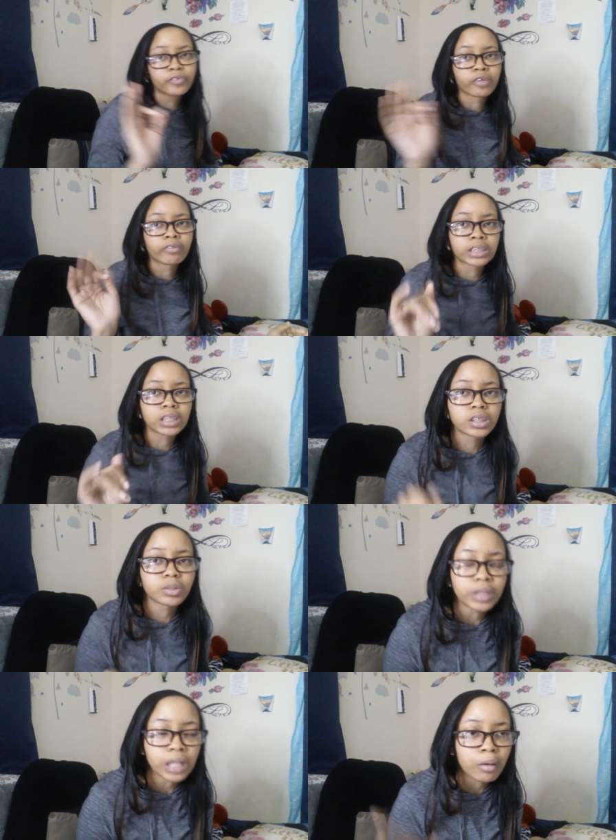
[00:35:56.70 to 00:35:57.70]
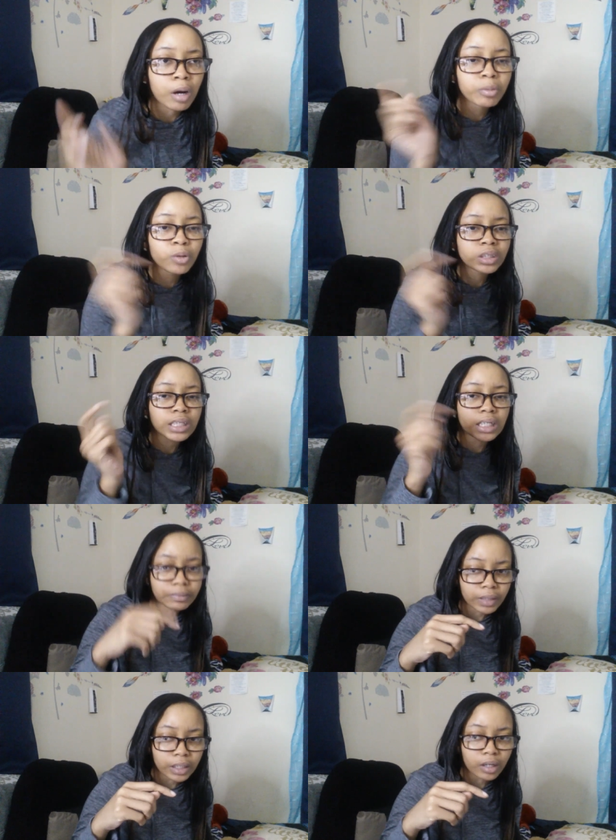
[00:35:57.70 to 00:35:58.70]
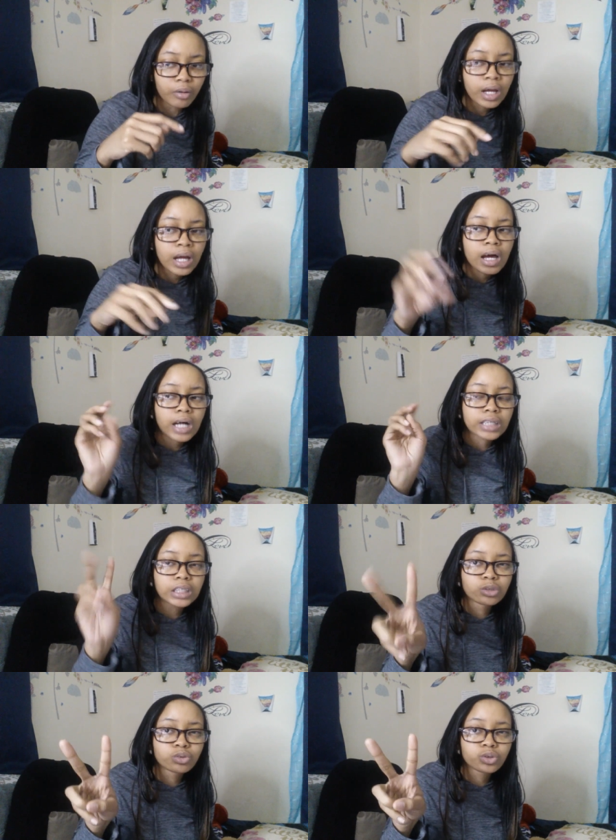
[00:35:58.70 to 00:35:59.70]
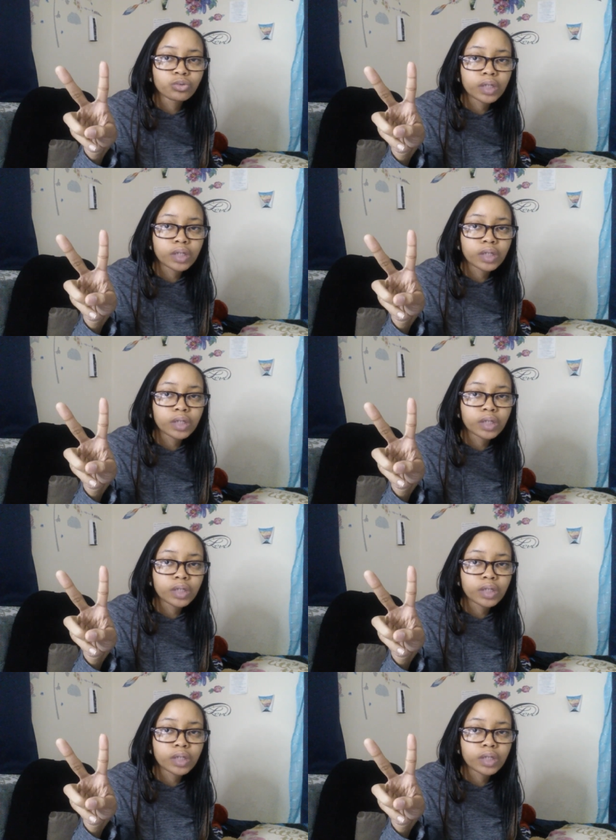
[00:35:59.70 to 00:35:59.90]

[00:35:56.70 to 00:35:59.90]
for the rest of this week. I uploaded today's video. I scheduled two